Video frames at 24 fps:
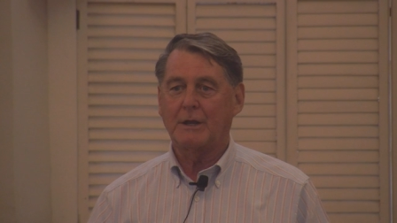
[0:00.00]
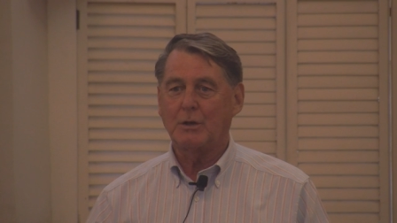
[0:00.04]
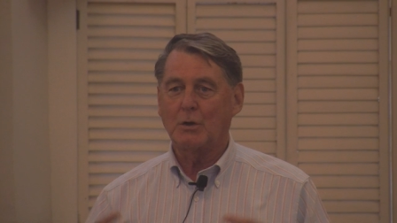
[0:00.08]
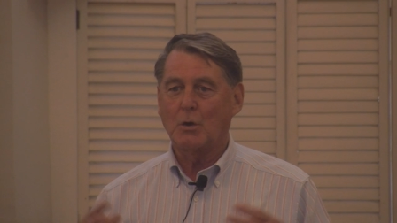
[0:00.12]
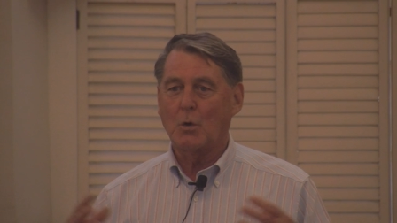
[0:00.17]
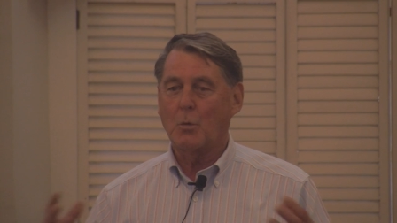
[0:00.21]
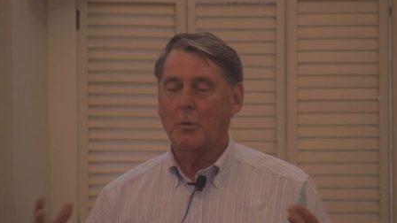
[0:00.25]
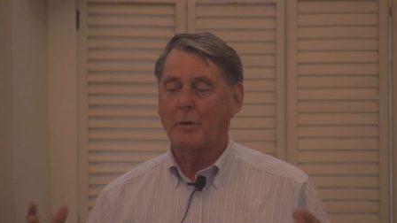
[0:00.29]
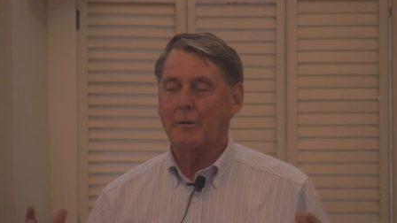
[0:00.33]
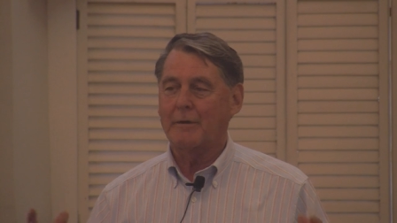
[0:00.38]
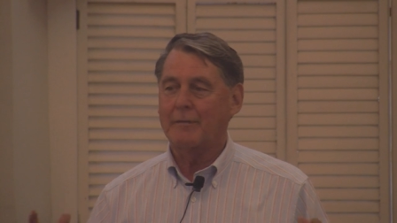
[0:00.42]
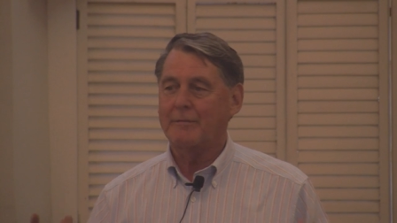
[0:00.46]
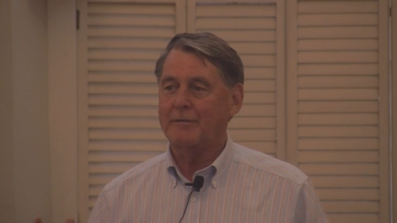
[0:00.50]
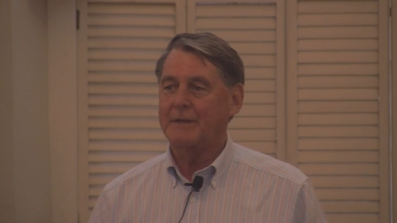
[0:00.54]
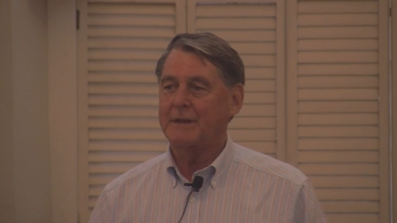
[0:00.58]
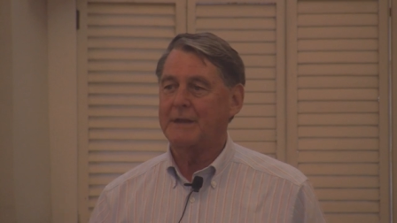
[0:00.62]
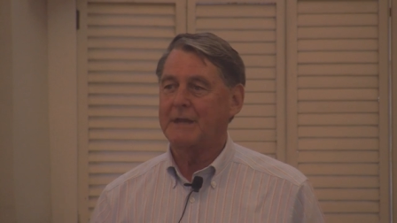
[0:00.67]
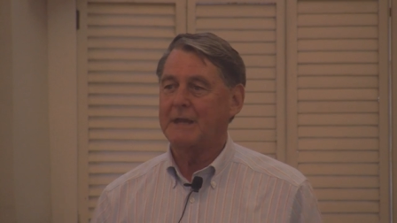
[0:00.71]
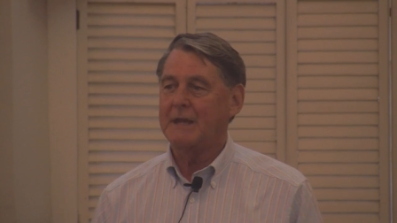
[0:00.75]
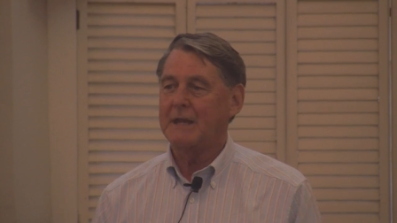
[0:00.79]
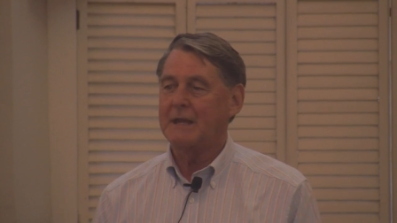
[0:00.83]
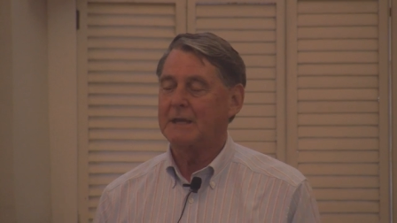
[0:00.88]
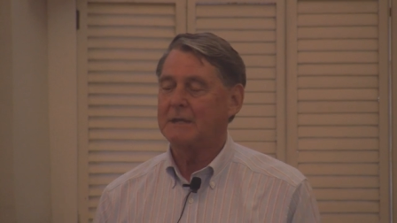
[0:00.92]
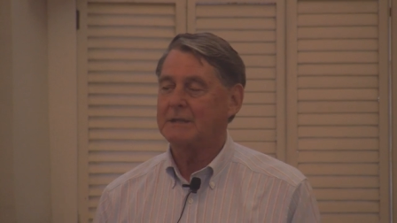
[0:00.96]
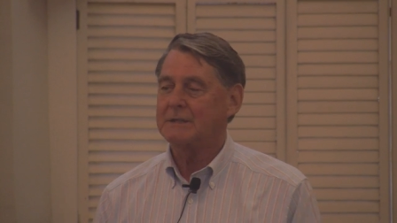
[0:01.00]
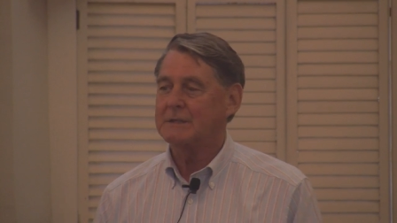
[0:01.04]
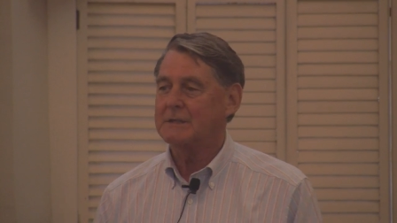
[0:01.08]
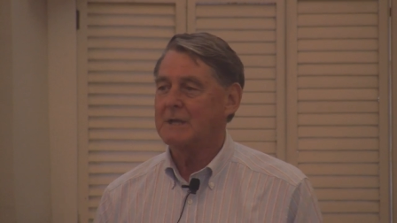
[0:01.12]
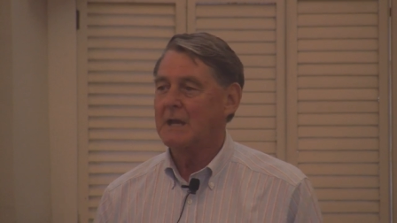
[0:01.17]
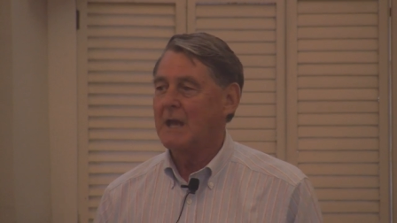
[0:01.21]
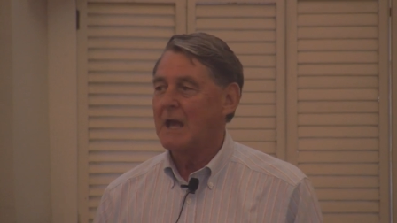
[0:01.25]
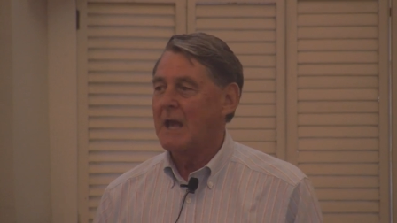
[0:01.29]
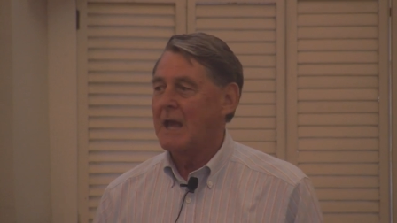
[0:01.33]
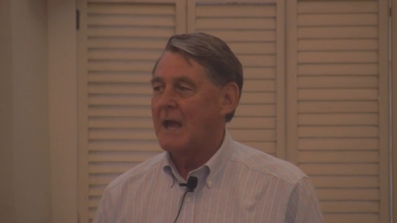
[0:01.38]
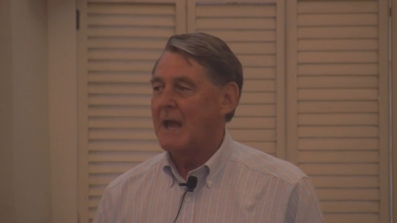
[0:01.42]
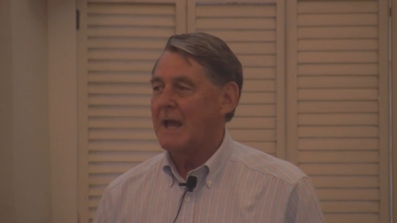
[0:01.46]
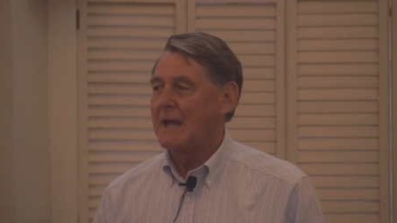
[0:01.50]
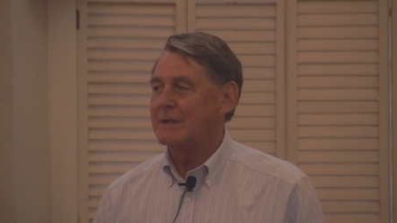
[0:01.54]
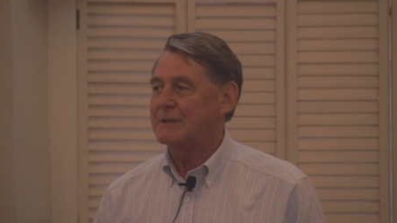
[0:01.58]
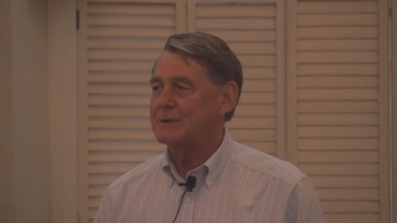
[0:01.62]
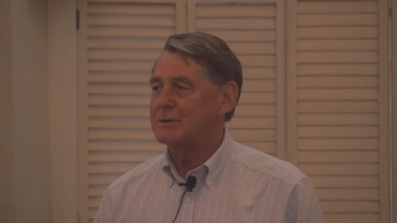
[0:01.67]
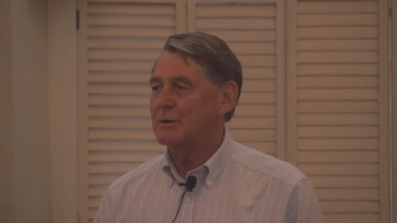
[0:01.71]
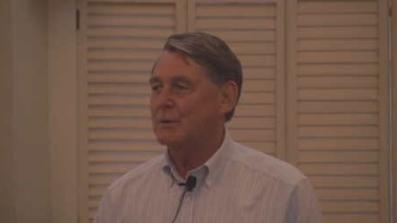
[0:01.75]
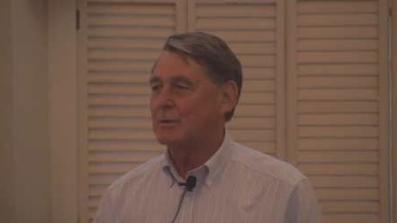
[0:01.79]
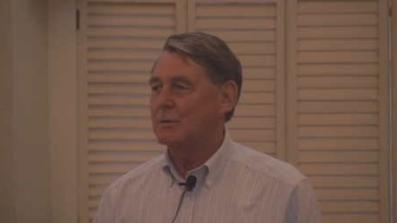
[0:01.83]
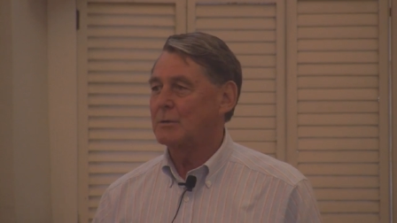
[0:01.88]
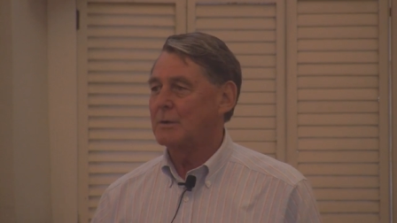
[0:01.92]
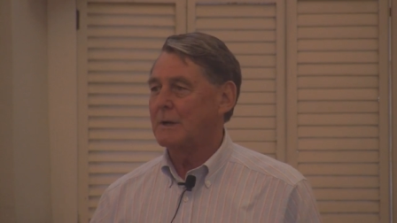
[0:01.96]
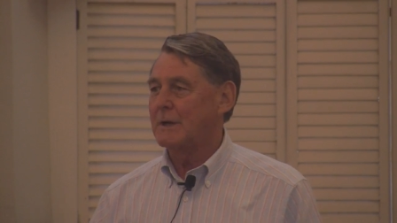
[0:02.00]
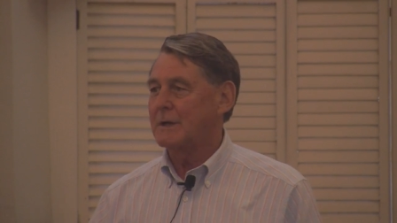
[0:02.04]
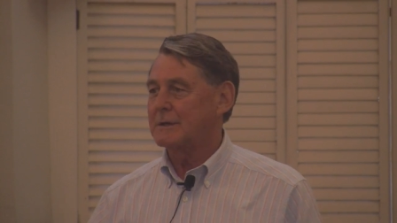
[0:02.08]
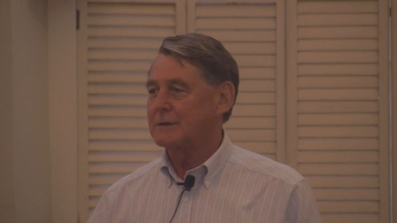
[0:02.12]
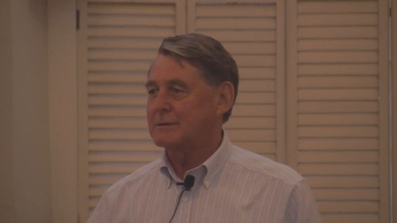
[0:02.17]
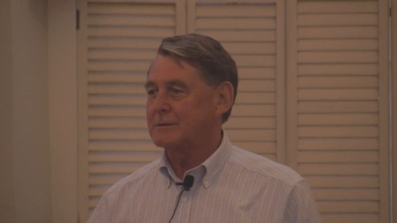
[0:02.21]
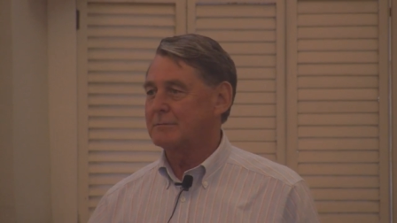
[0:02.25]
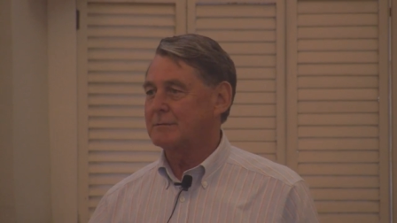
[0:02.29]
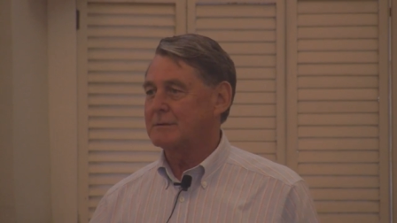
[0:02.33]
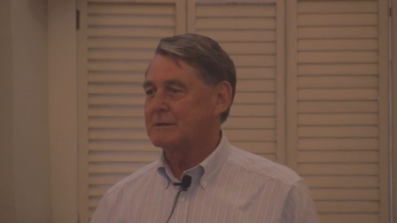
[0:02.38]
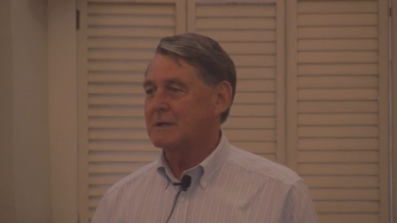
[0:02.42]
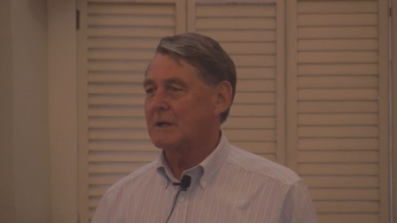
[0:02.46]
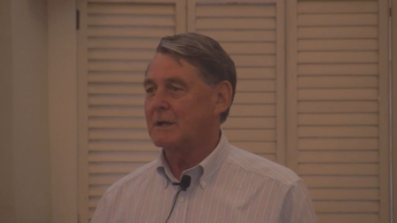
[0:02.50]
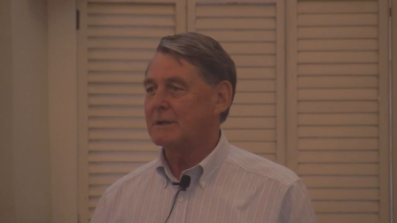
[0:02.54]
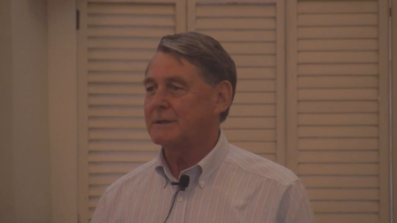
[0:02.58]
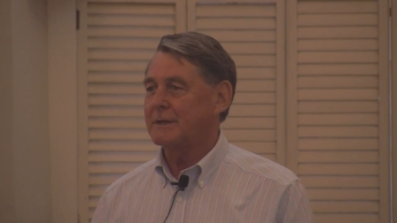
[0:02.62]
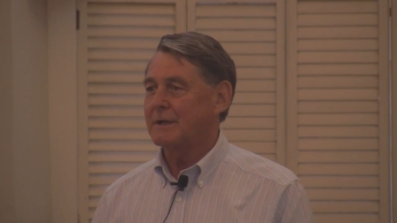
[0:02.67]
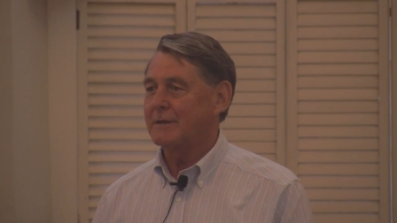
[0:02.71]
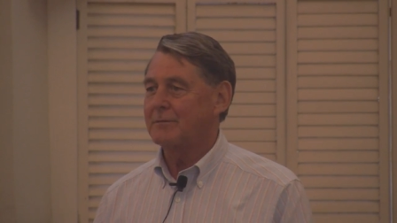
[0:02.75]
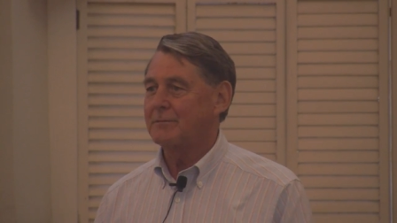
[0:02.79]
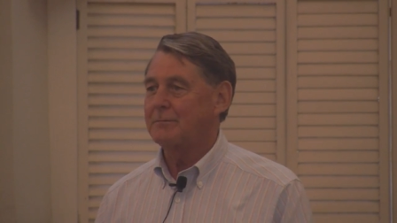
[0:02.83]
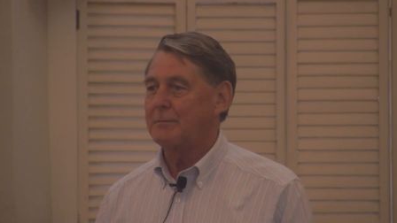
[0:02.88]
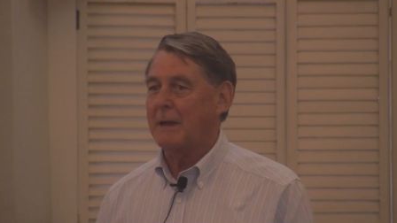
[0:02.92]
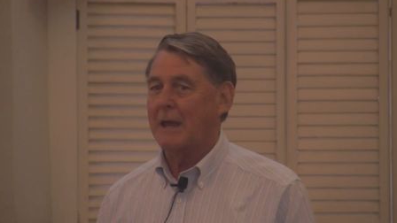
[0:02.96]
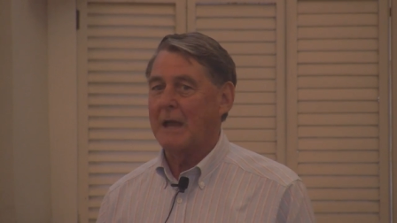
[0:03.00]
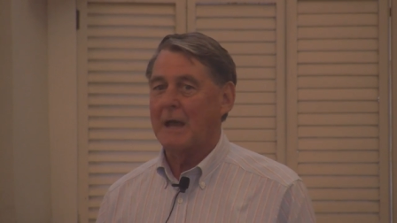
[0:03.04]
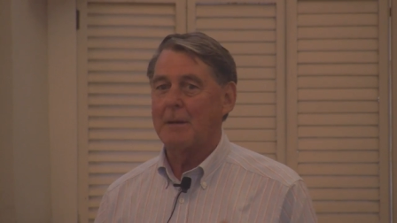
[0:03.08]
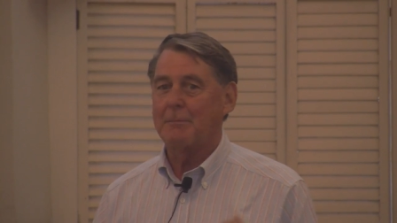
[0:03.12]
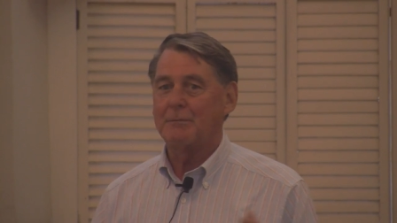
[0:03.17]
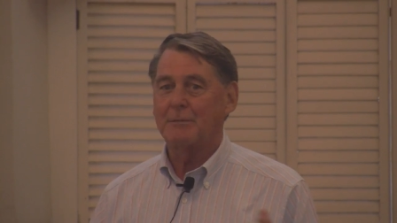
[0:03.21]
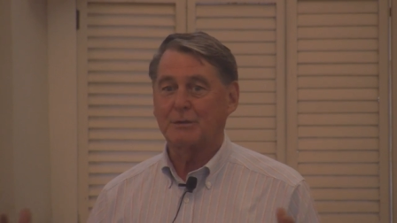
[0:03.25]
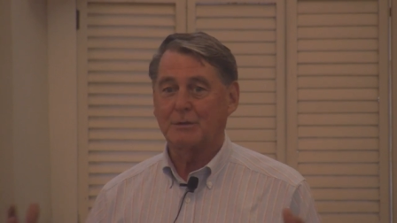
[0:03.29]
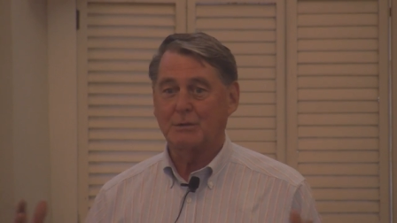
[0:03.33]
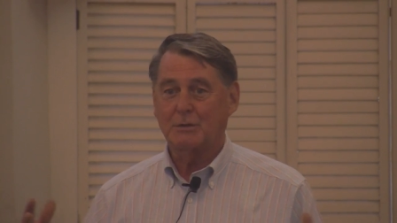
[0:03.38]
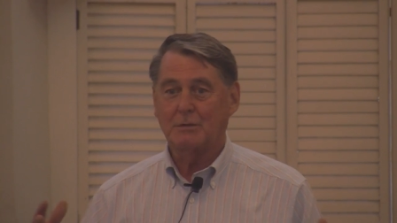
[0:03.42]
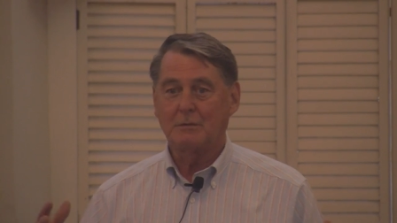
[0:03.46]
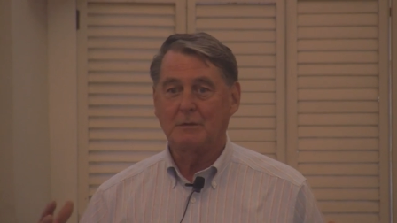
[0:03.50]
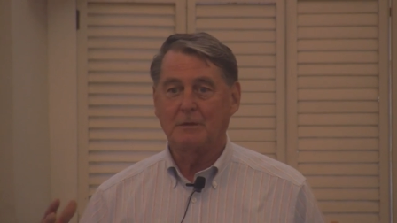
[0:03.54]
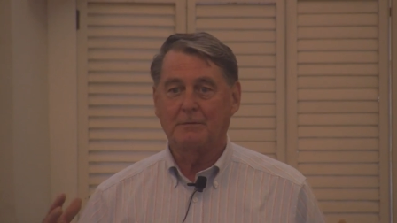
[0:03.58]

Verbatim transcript: I know where everything is and so as a result, I've become the,